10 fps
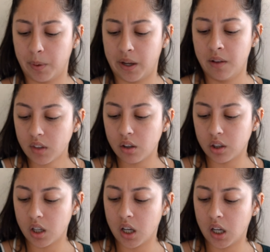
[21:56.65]
but
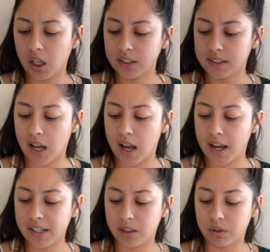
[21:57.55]
the
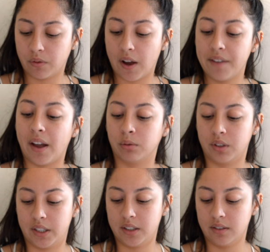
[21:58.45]
size, it was 5
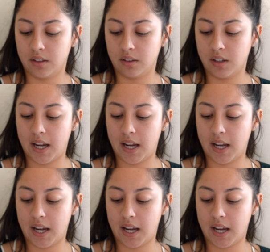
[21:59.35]
ounces,